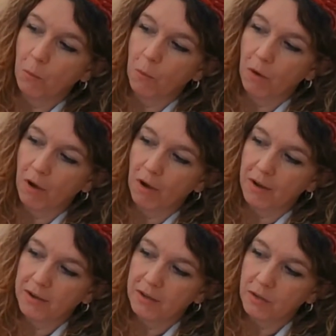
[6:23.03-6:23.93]
1,
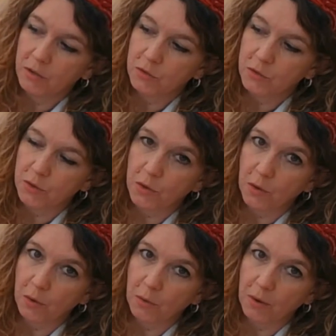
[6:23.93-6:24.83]

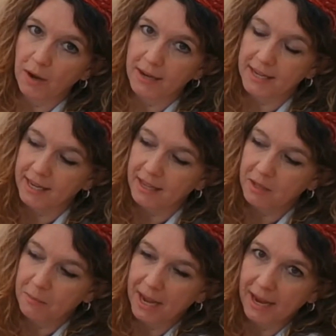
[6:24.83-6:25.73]
2, hiding at
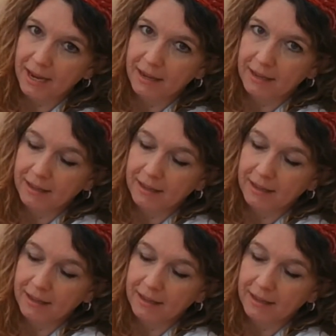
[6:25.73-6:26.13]
the back.